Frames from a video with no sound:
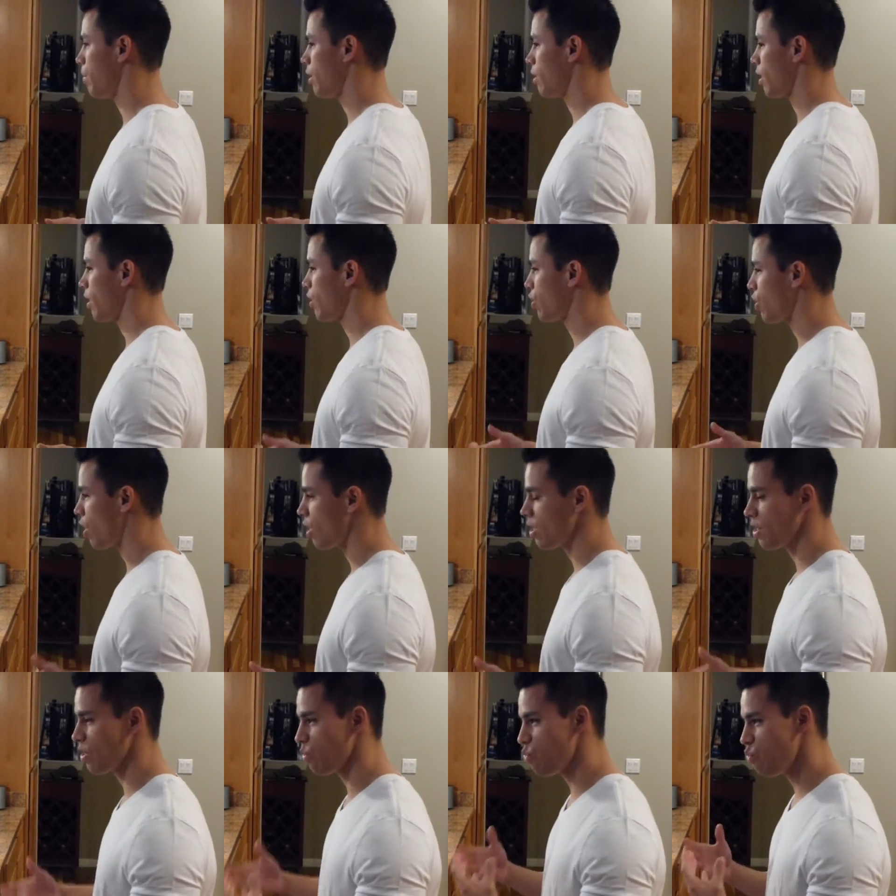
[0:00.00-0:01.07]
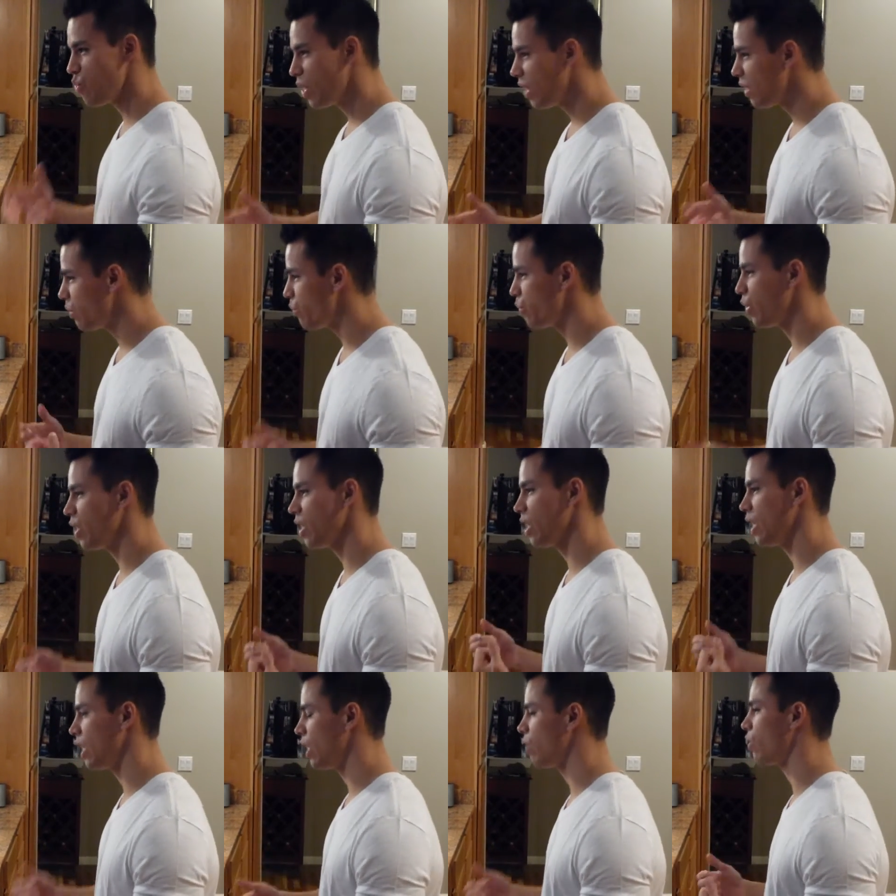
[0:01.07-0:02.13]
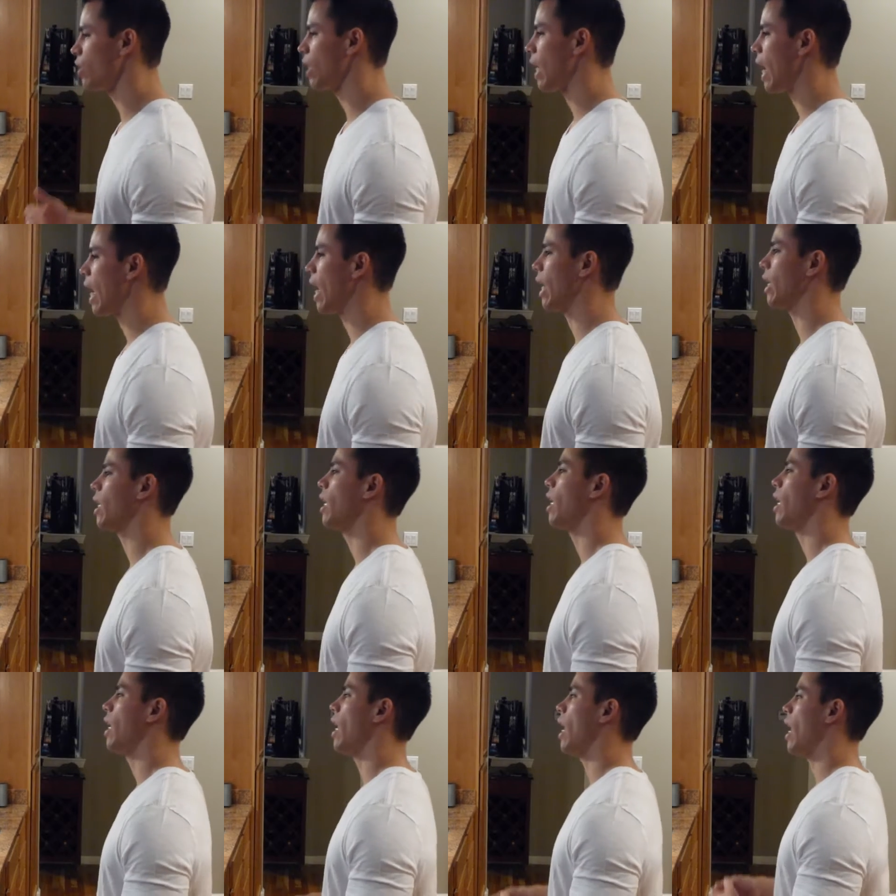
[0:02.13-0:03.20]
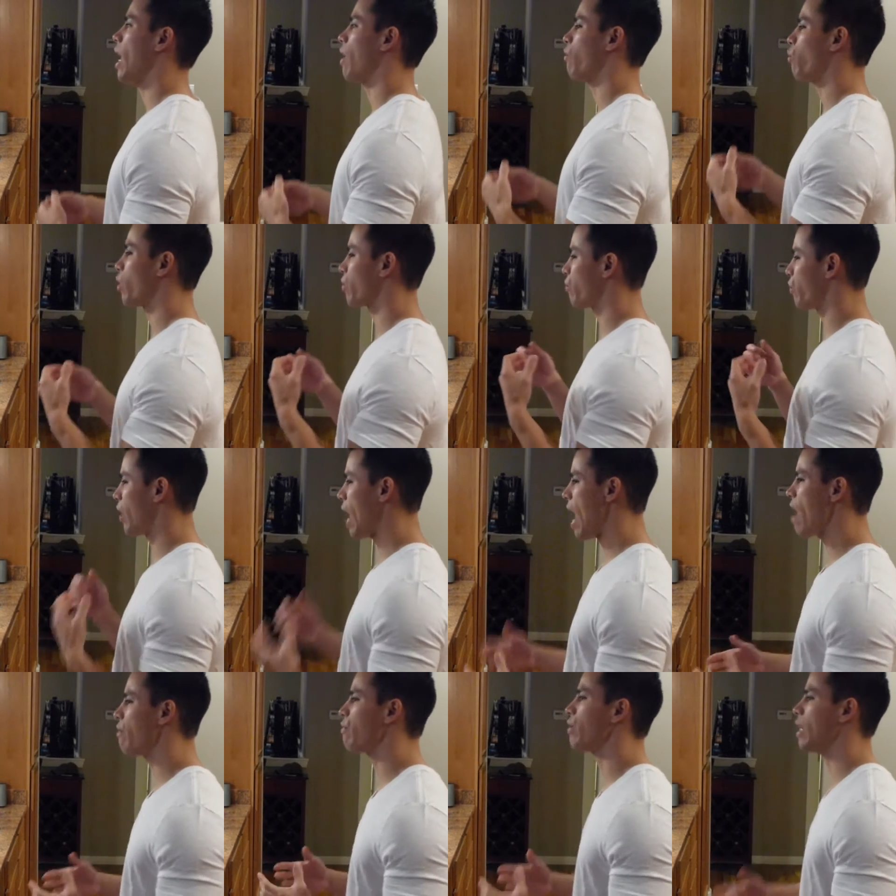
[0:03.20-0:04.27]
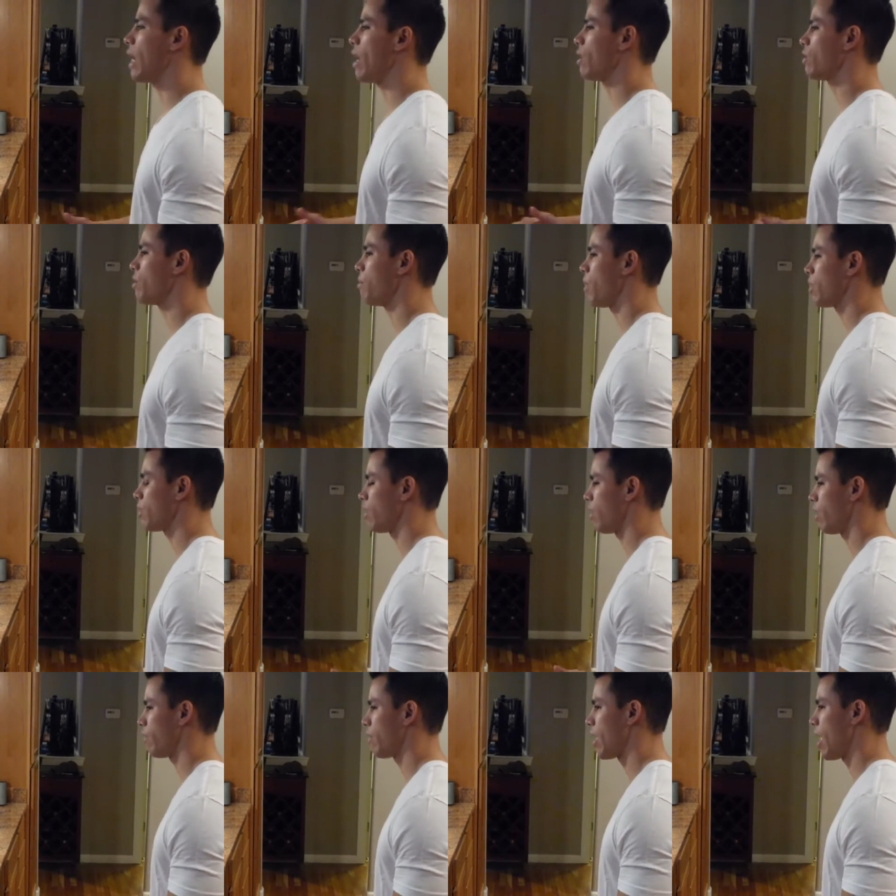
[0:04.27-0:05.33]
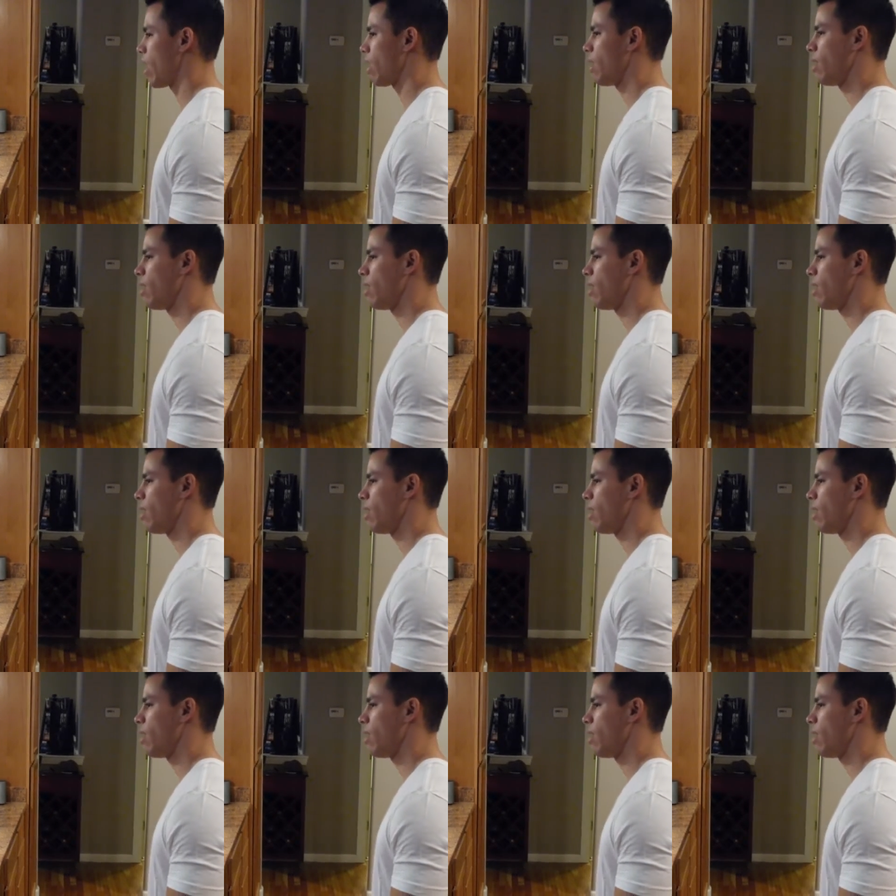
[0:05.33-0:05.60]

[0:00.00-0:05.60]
because I started as a really, really little guy. I've worked for every ounce of muscle that I've got.